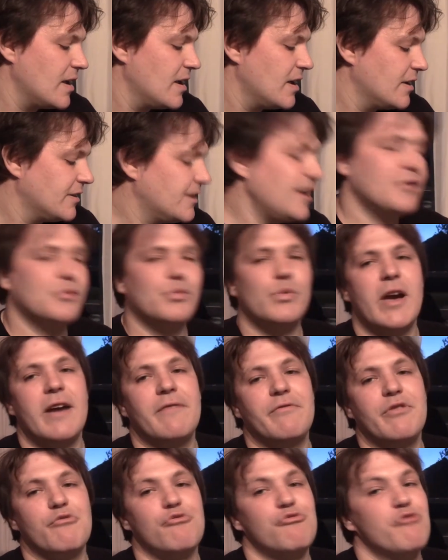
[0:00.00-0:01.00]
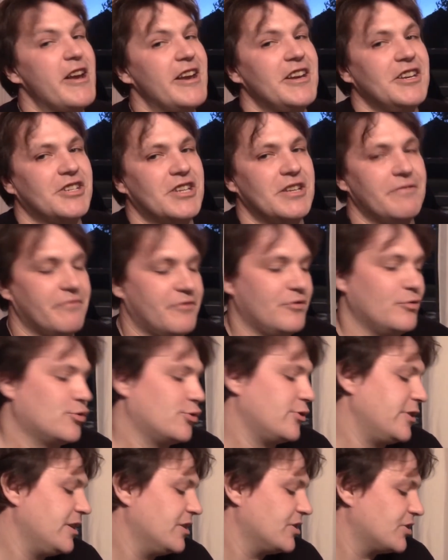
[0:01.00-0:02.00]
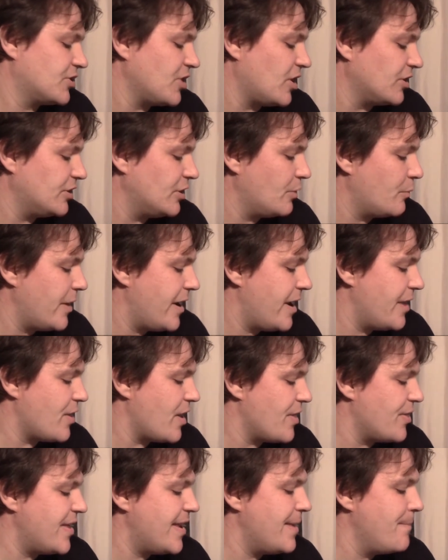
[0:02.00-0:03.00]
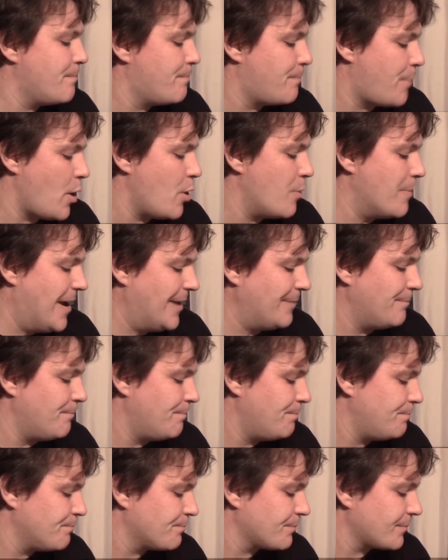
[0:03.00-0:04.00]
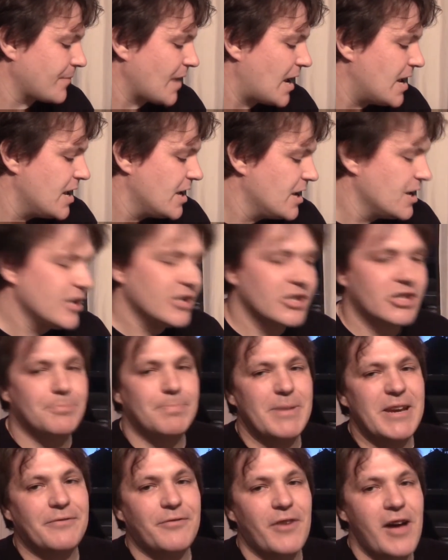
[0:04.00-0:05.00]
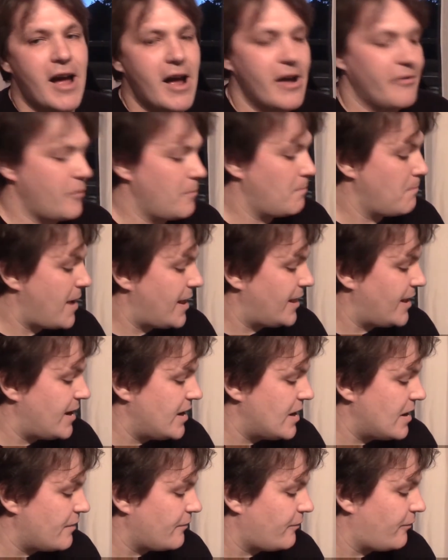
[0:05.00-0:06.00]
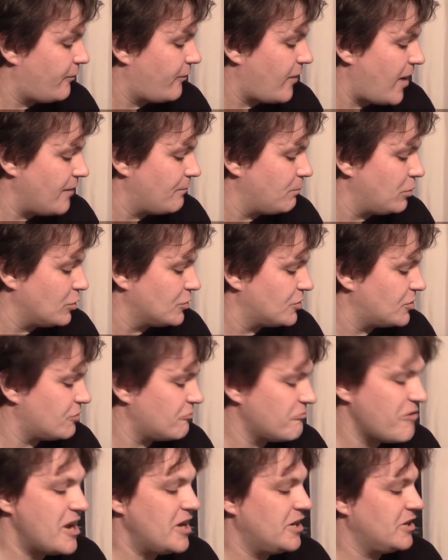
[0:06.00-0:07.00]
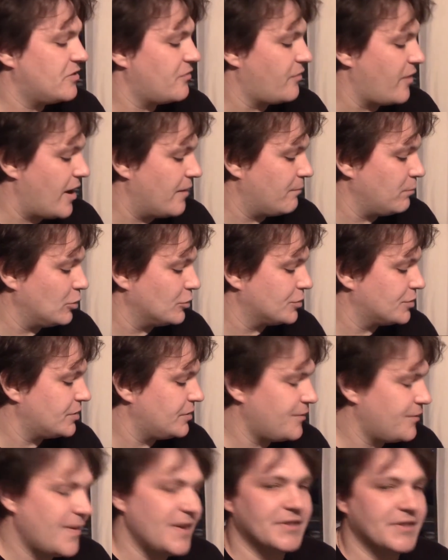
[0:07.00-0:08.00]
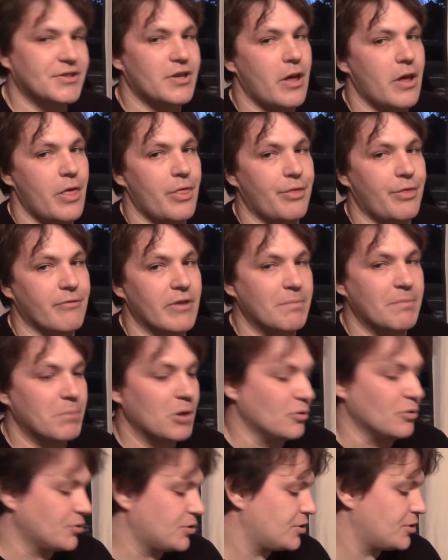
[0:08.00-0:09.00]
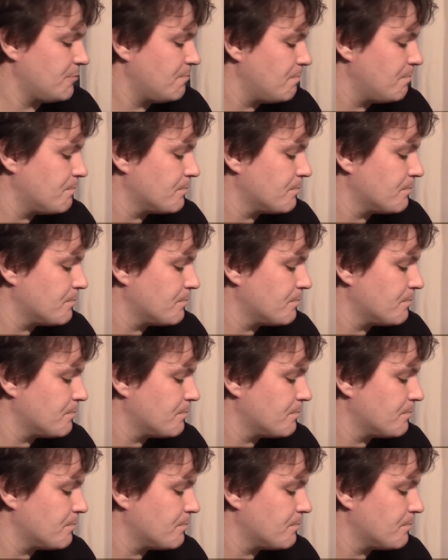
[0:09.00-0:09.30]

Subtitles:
Next we have the ranged infantry, starting with the bowmen. Speed 5, melee 5+, range 5+, defense 3+.